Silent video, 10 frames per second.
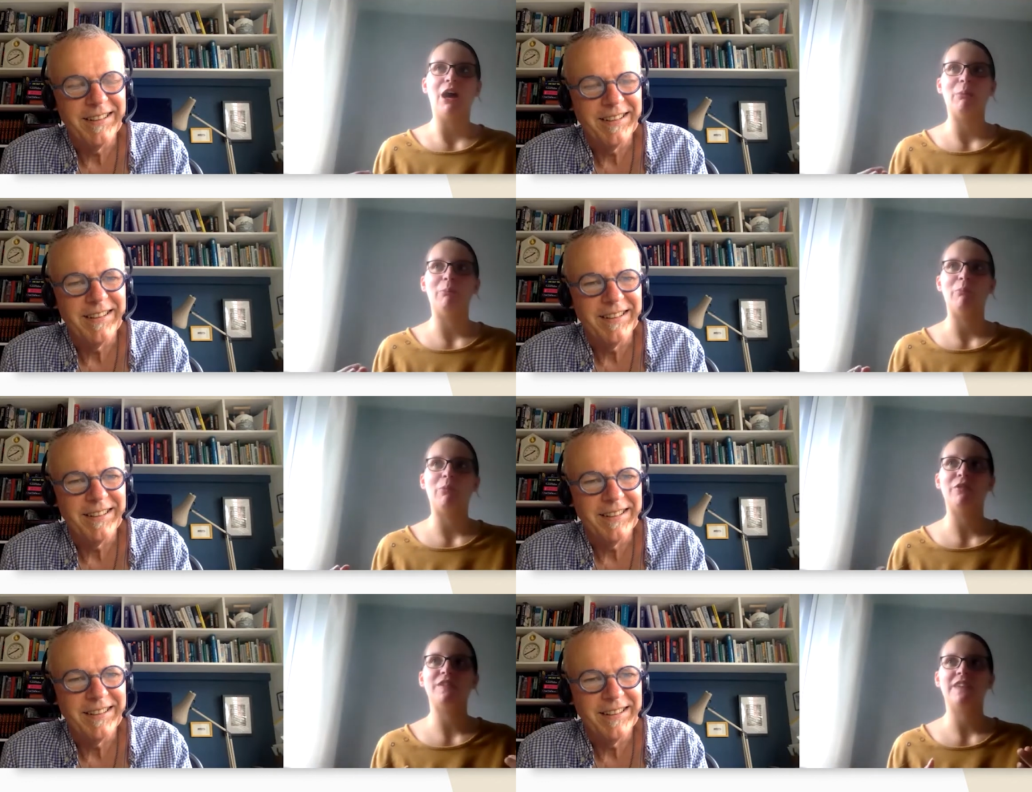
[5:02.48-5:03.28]
Speaker 1: Um,
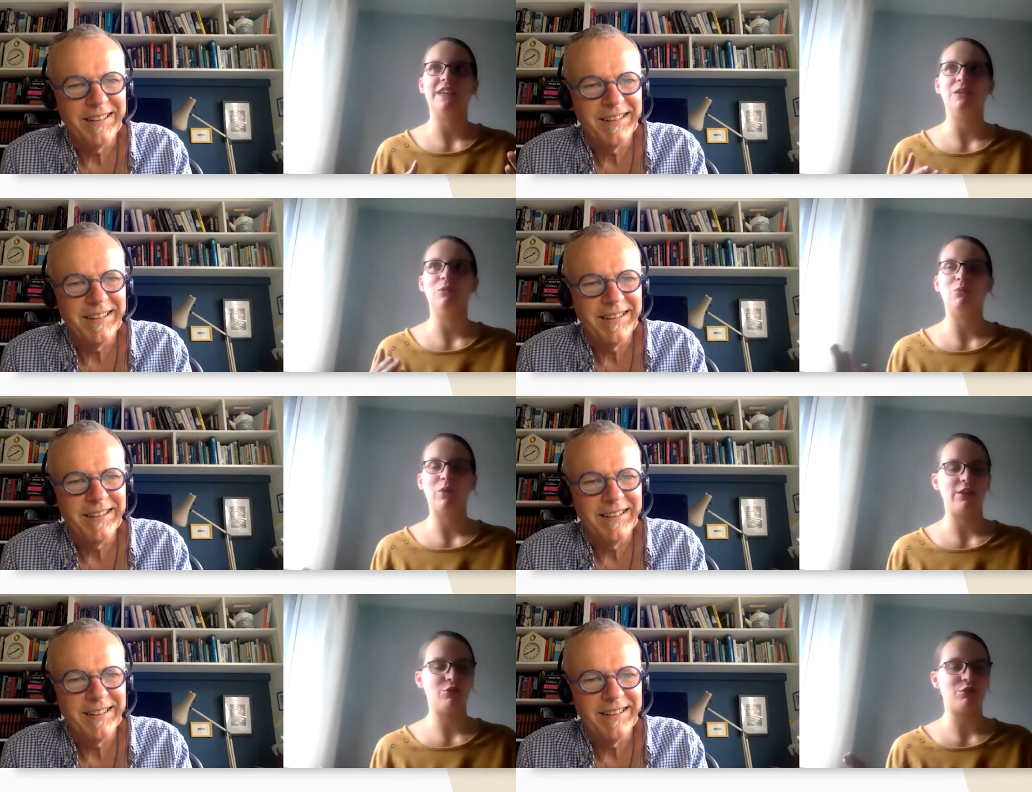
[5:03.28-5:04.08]
obviously,
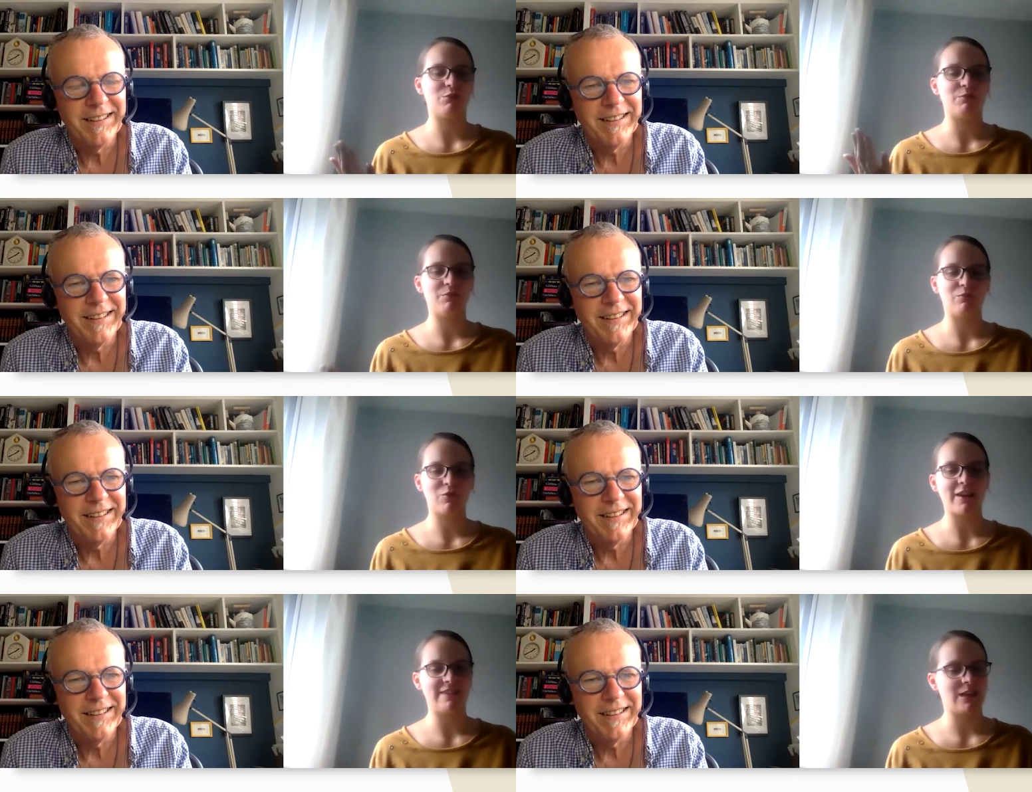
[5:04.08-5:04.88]
when you're
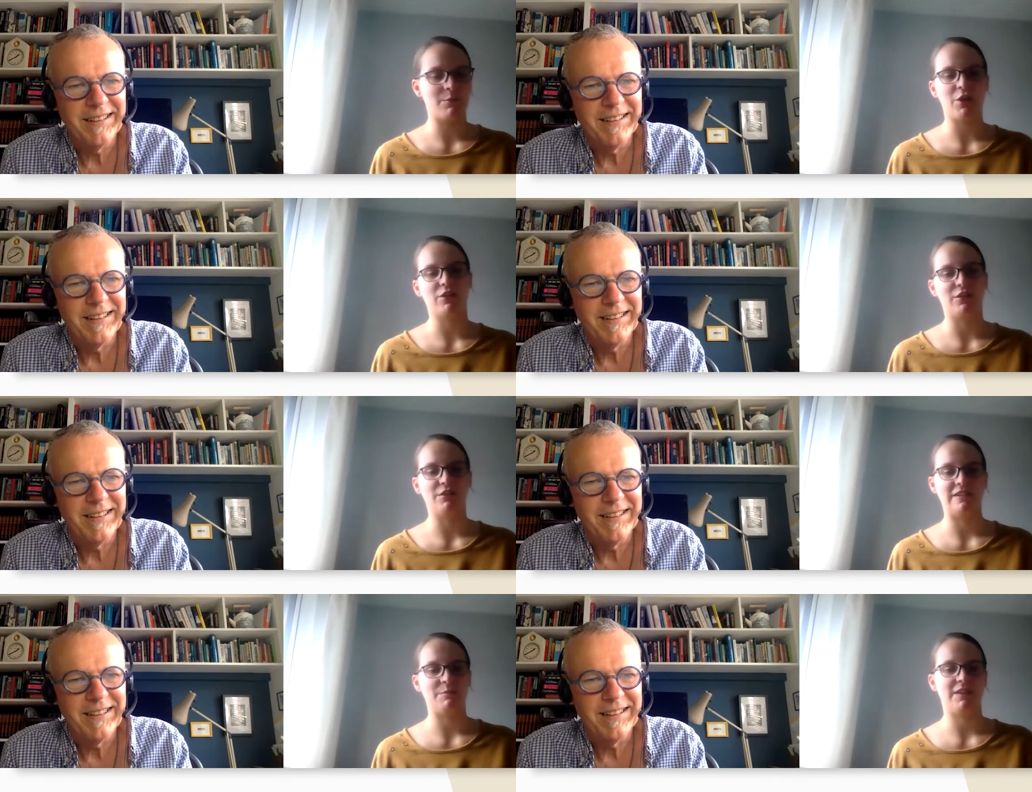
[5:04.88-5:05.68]
writing a book,
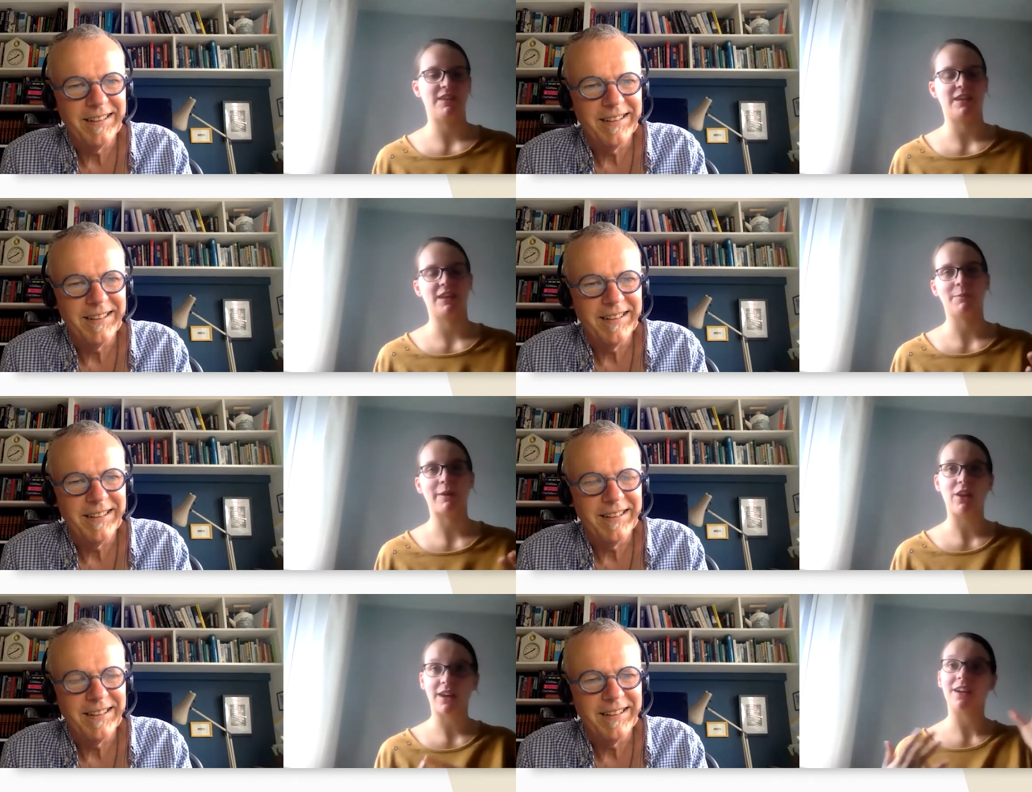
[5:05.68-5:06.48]
you need to be thinking
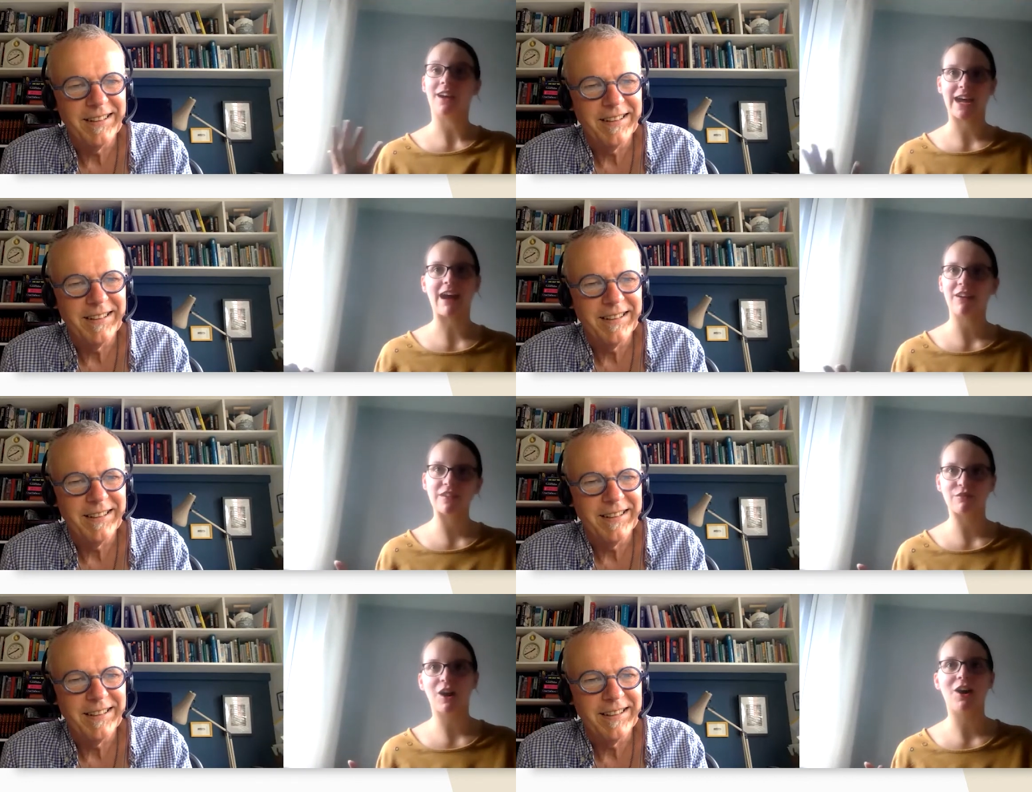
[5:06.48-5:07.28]
about like a
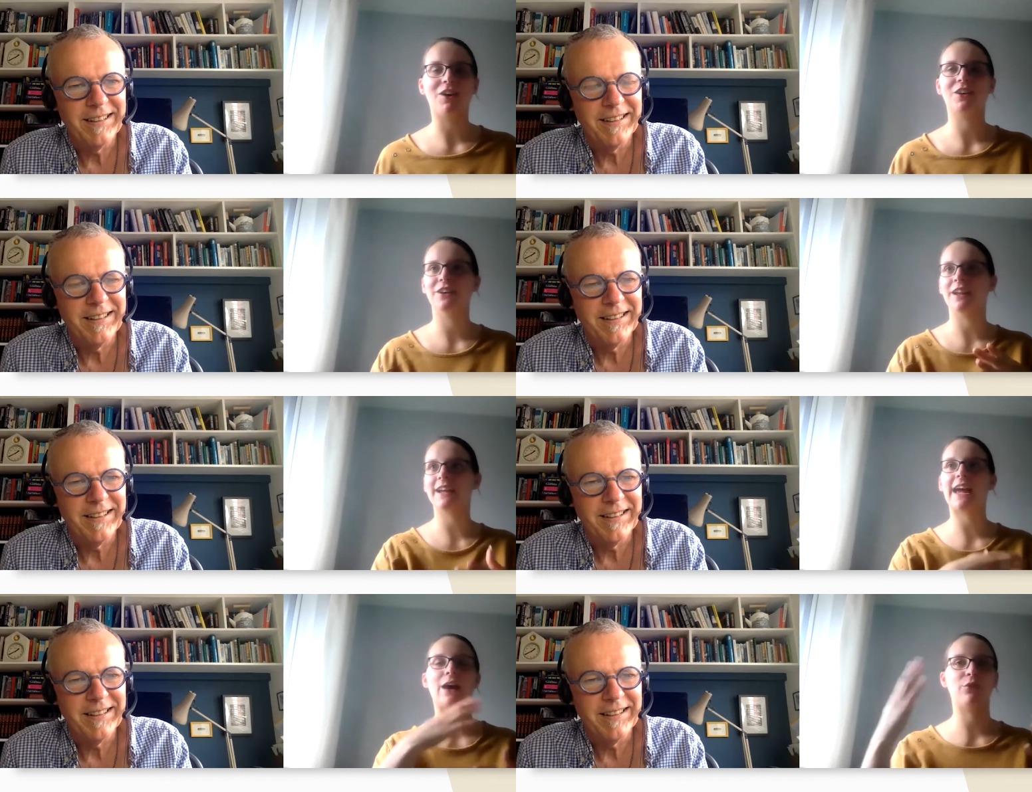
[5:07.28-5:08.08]
character arc and
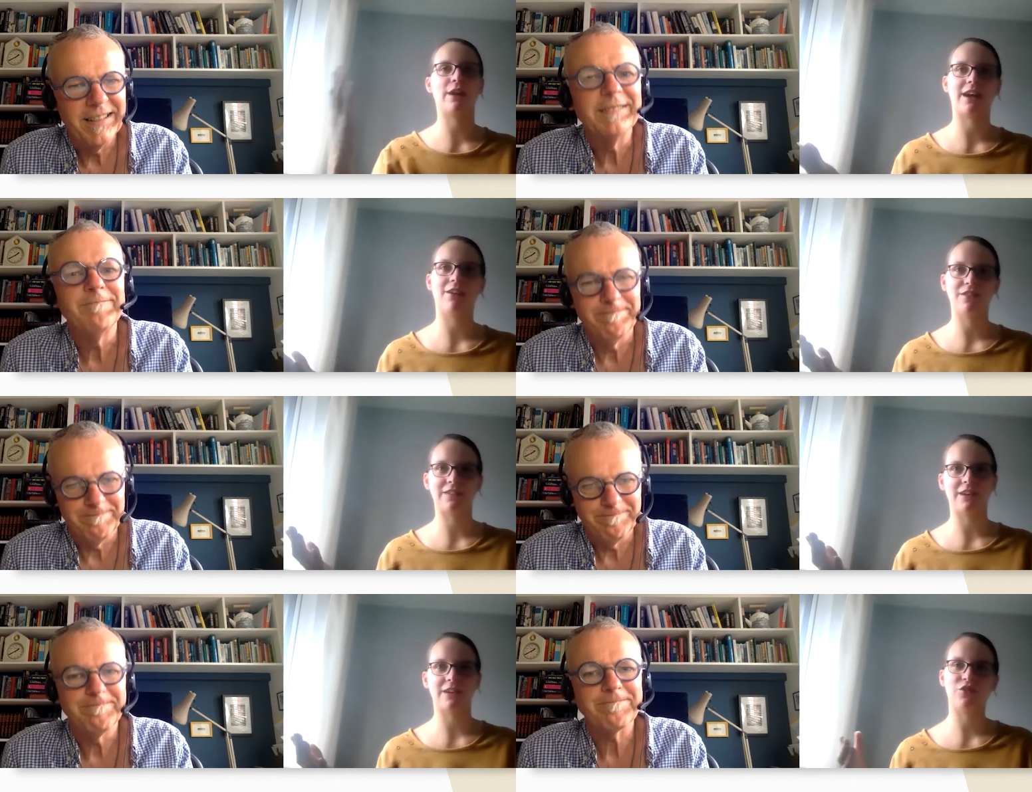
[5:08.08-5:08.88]
like how that
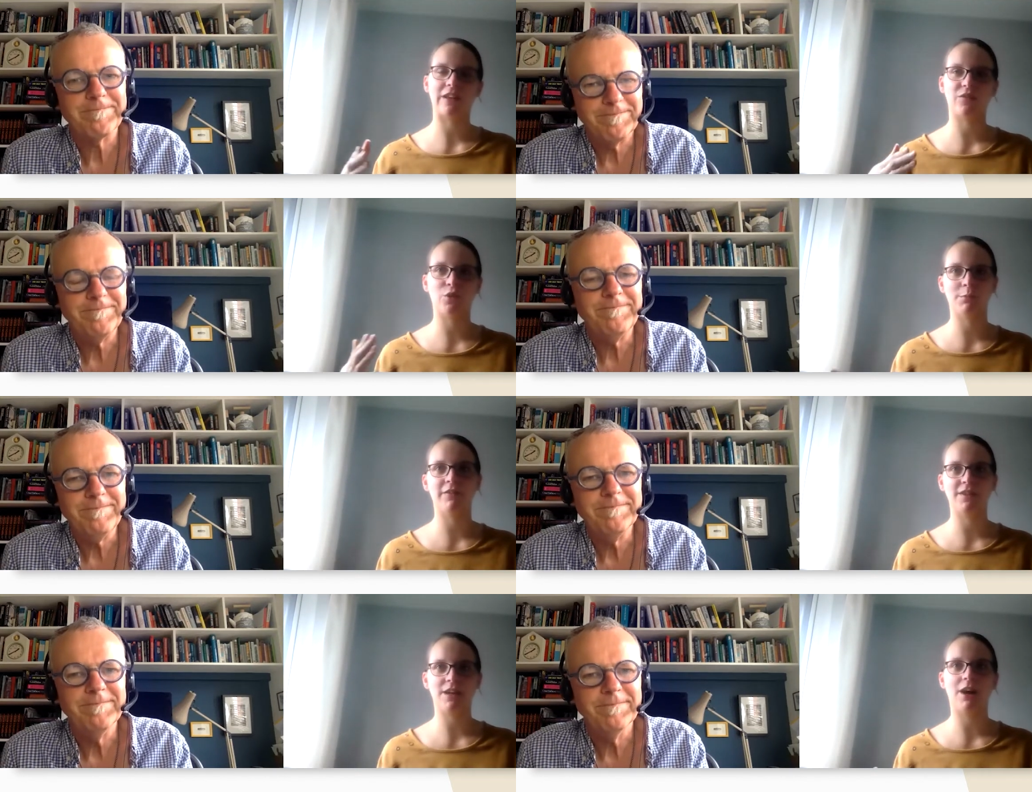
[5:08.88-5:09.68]
character is going to transform
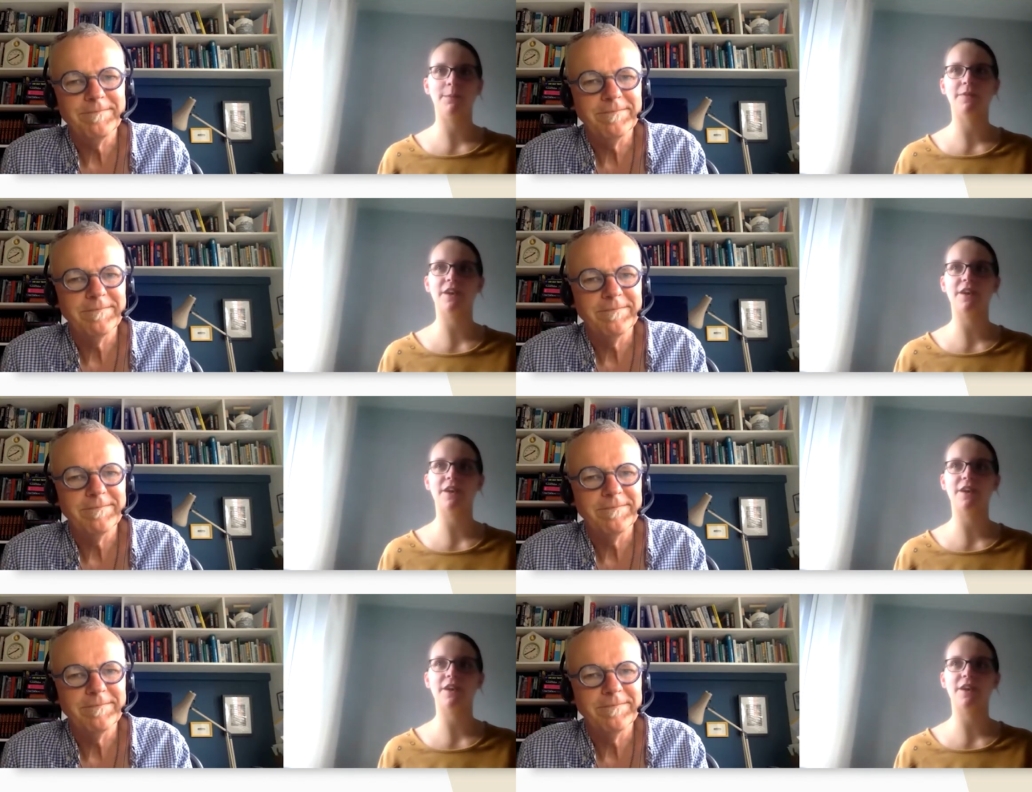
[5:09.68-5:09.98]
over time.